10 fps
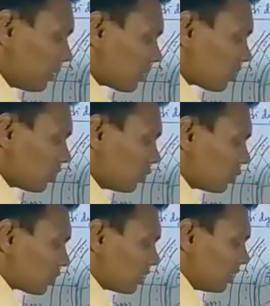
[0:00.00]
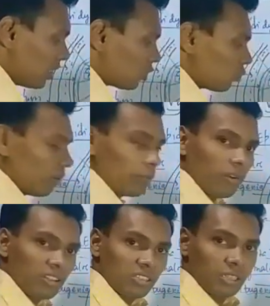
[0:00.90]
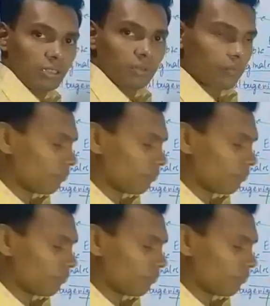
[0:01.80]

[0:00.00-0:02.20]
stereocilia to be present,